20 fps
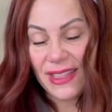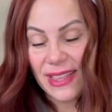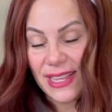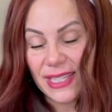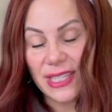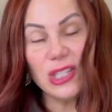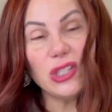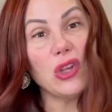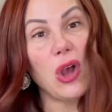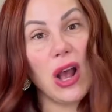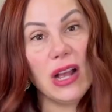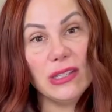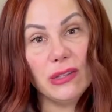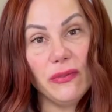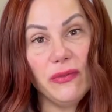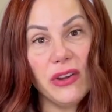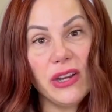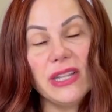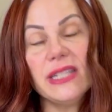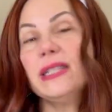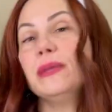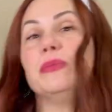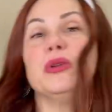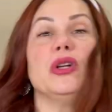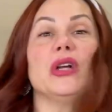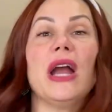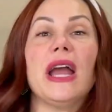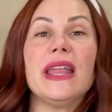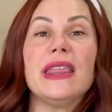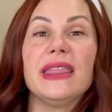this is also very
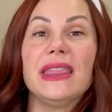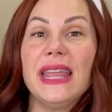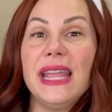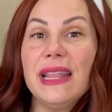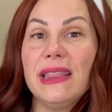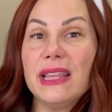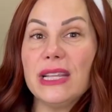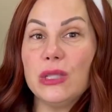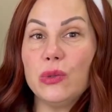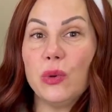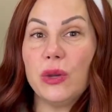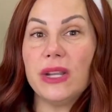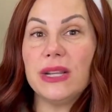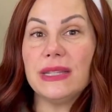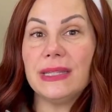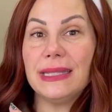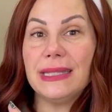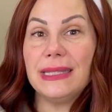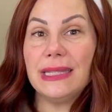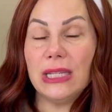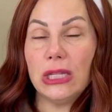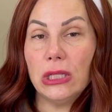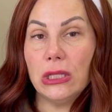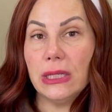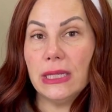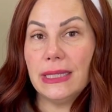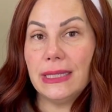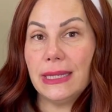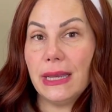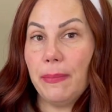similar. I think this one is still
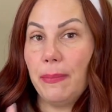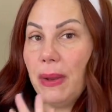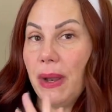listed,